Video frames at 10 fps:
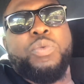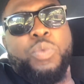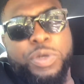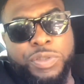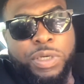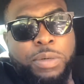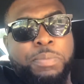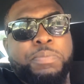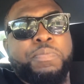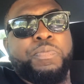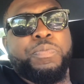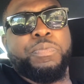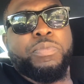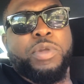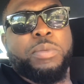What's up?
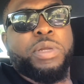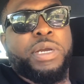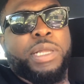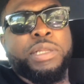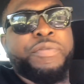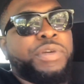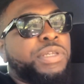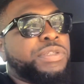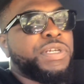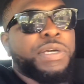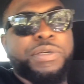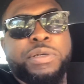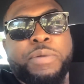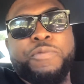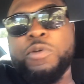I'm like, I live in Kentucky.
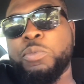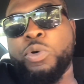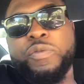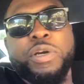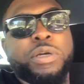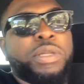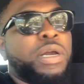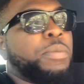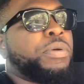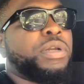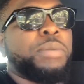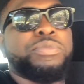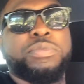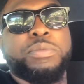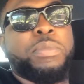I'm from North Carolina, but
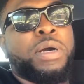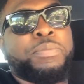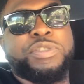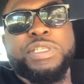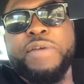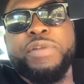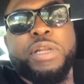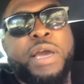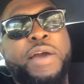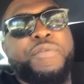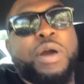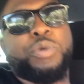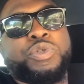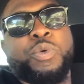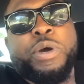I'm 7.5
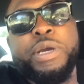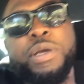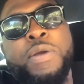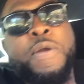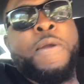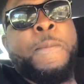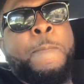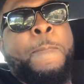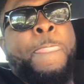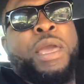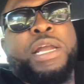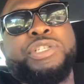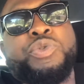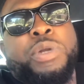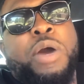hours away. And I
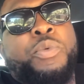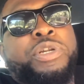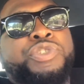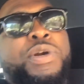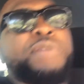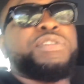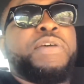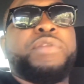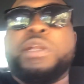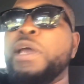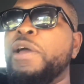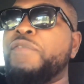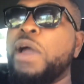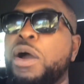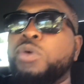do not want to drive
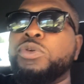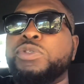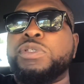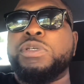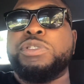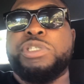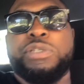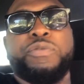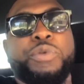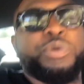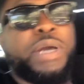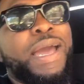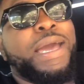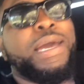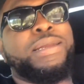7.5 hours just for you
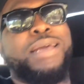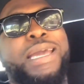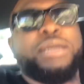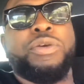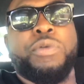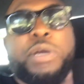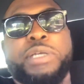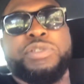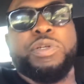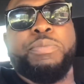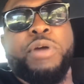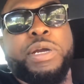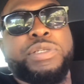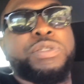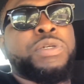to add $8,000 to the
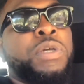price.